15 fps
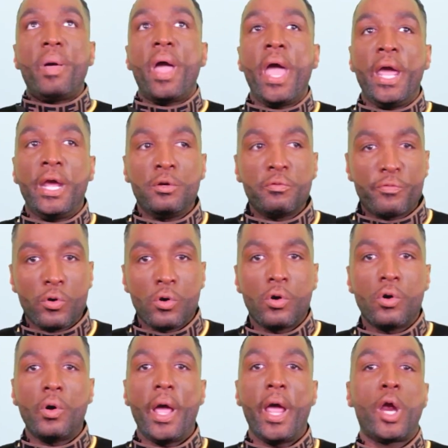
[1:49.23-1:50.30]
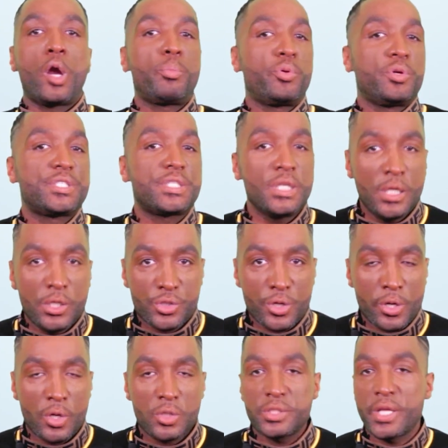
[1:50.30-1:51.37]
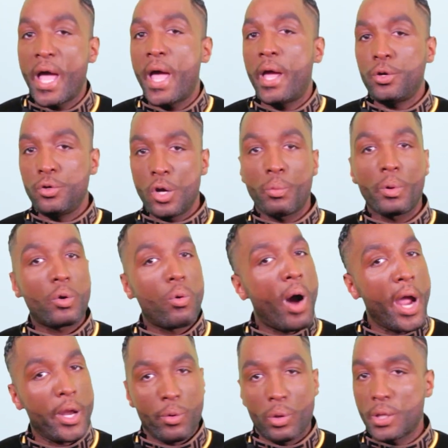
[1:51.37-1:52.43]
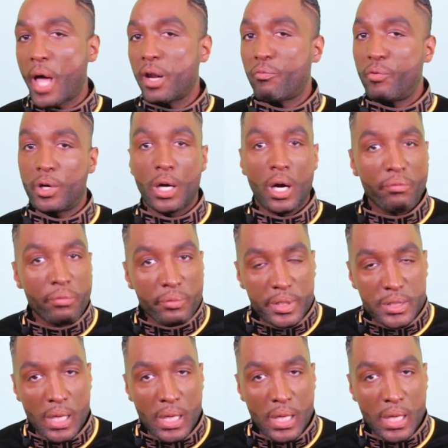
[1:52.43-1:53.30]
painful hair procedures that require a lot of recovery